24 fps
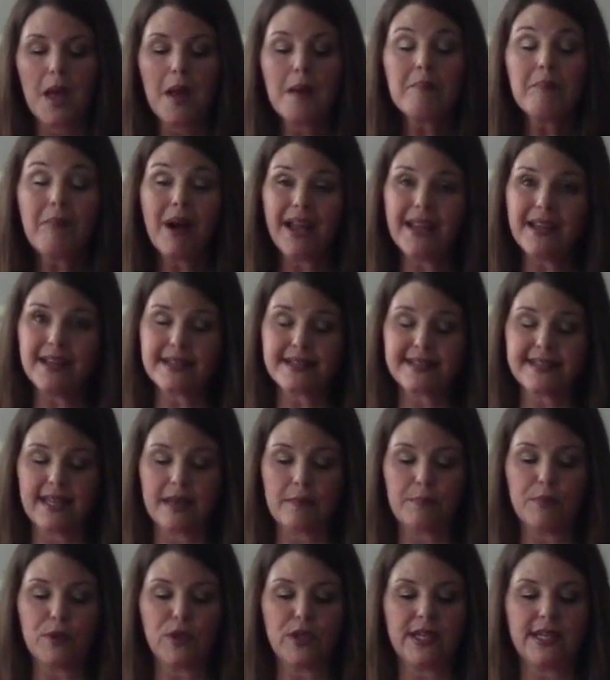My
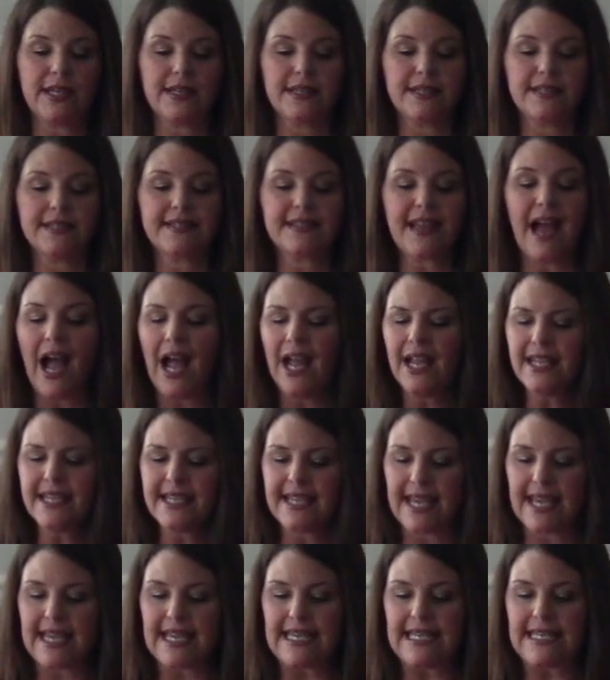example is, I
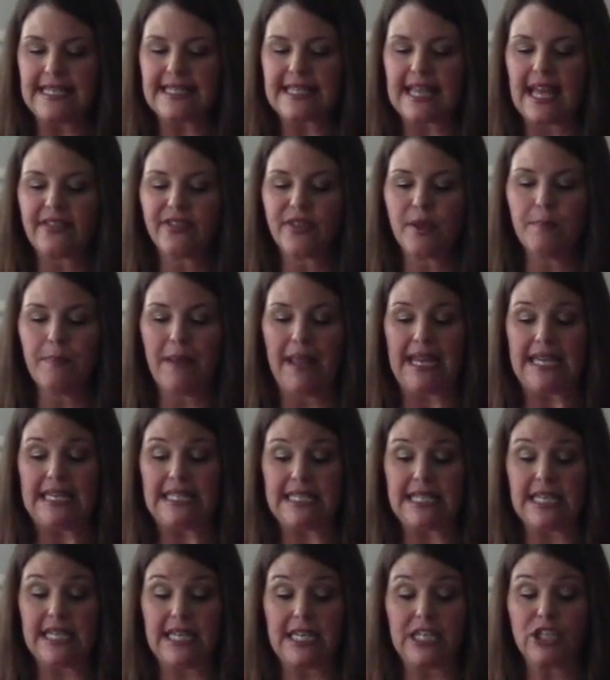gaze at the
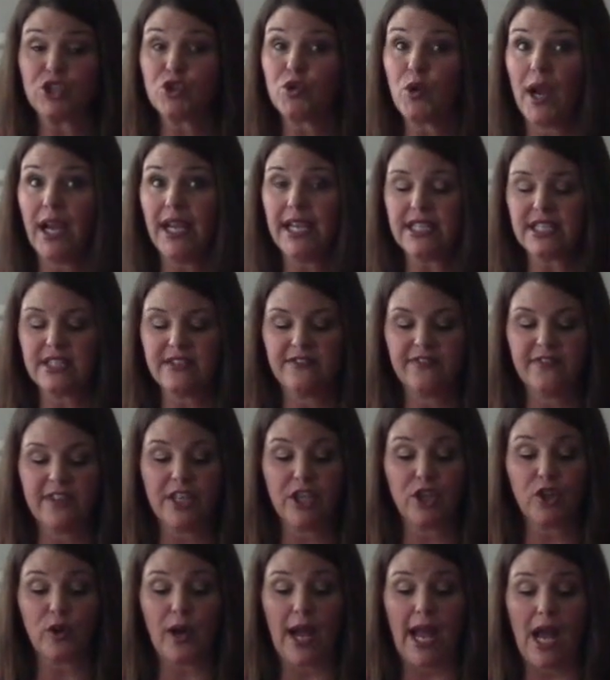painting, trying to
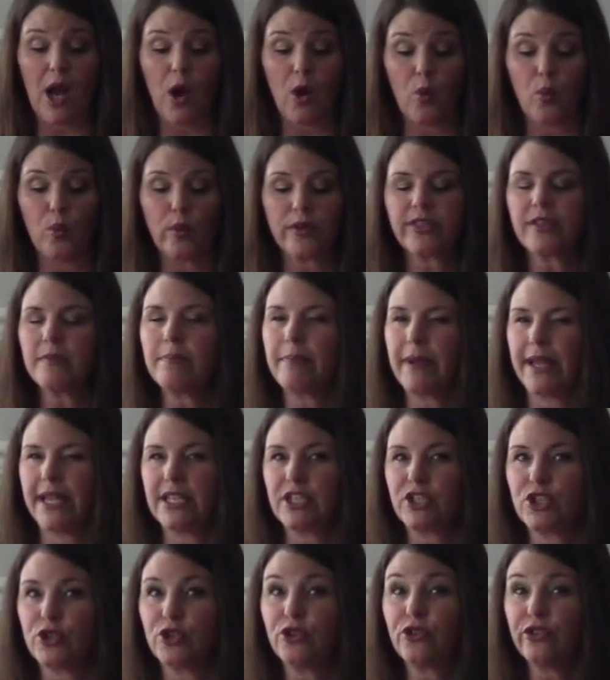figure out what the
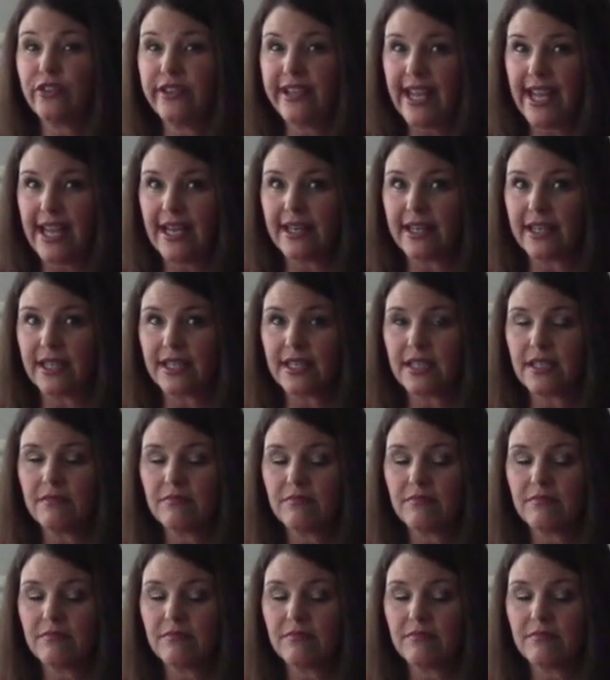painter created.